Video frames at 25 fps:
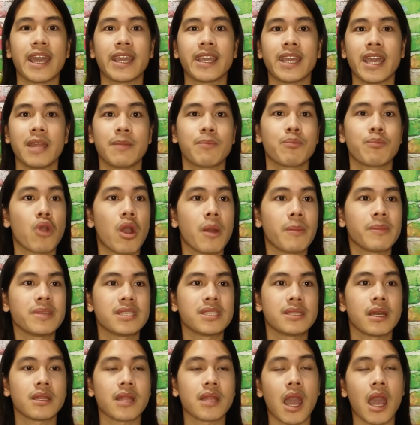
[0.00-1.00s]
I can't
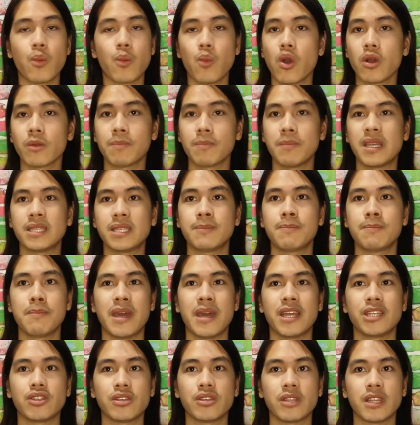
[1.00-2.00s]
promise that I won't be
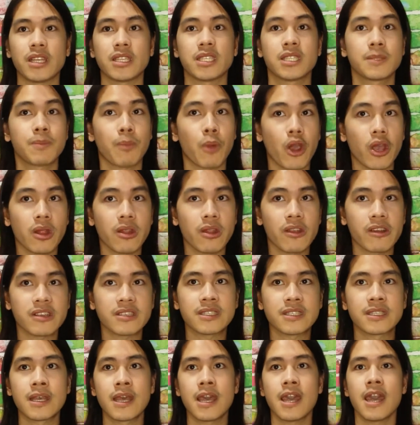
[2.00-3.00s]
mentioning
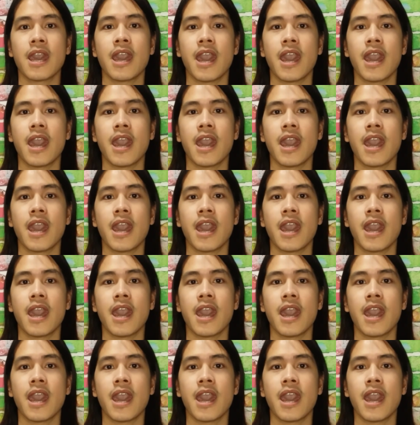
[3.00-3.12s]
spoilers,